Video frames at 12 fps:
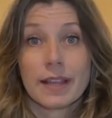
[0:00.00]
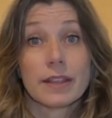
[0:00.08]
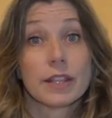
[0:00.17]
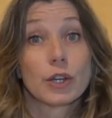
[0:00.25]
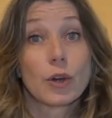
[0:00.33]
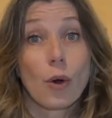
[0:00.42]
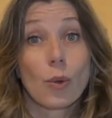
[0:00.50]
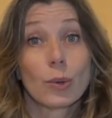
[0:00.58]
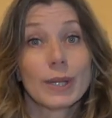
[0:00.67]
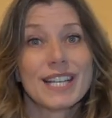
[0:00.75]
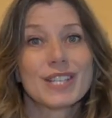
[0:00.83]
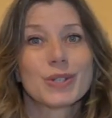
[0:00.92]
The
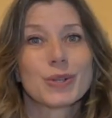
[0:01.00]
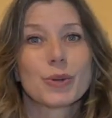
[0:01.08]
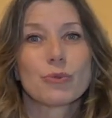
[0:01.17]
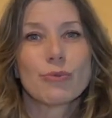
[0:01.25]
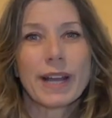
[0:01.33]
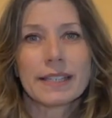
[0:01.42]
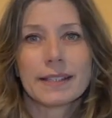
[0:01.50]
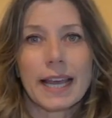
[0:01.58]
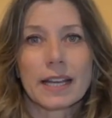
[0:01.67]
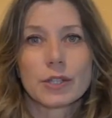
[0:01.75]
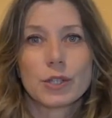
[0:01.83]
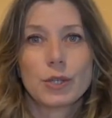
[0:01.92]
goal is to correct the
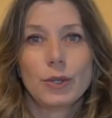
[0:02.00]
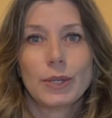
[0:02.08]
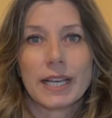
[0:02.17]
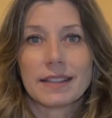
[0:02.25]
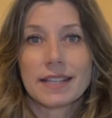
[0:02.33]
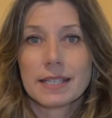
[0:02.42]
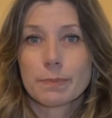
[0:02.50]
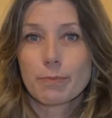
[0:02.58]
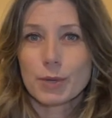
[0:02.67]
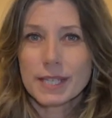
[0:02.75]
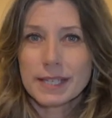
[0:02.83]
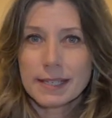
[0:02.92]
attitude at this
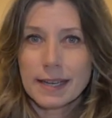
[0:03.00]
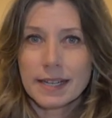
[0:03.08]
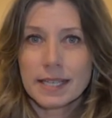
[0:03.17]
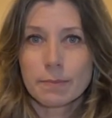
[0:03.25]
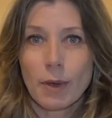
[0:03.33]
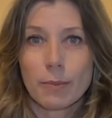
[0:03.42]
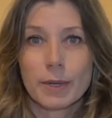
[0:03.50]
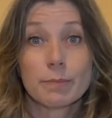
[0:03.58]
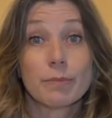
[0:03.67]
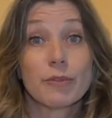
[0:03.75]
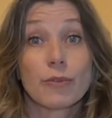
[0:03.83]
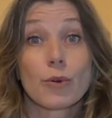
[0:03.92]
precise moment
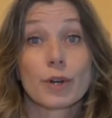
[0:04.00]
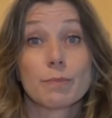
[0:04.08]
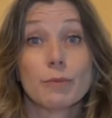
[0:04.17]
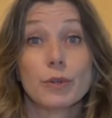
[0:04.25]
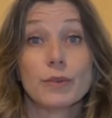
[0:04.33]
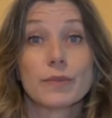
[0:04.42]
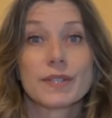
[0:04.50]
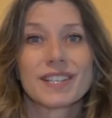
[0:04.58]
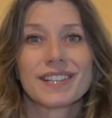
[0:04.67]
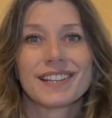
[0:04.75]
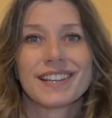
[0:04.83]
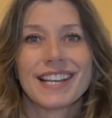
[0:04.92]
before it moves.
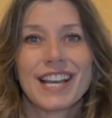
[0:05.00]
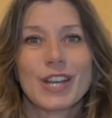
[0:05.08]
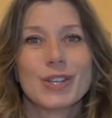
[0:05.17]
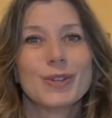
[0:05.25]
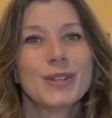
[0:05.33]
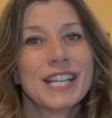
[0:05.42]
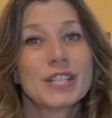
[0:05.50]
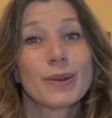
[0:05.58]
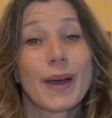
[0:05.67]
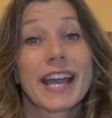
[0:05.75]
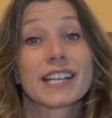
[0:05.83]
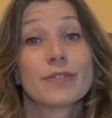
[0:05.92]
You need to
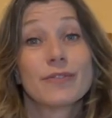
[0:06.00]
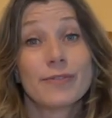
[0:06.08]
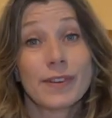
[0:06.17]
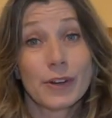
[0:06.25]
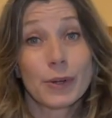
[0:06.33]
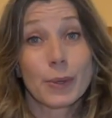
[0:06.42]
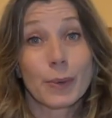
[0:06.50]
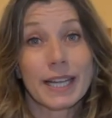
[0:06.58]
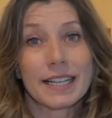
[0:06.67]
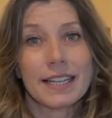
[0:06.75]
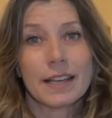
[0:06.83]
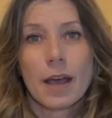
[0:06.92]
act very
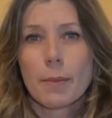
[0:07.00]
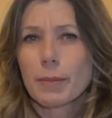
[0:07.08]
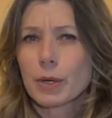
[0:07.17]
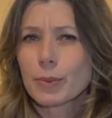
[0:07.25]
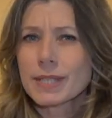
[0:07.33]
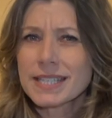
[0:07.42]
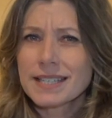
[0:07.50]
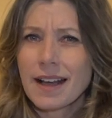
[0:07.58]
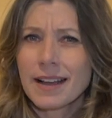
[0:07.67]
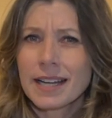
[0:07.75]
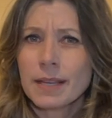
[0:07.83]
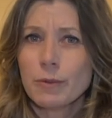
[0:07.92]
quickly, but with tiny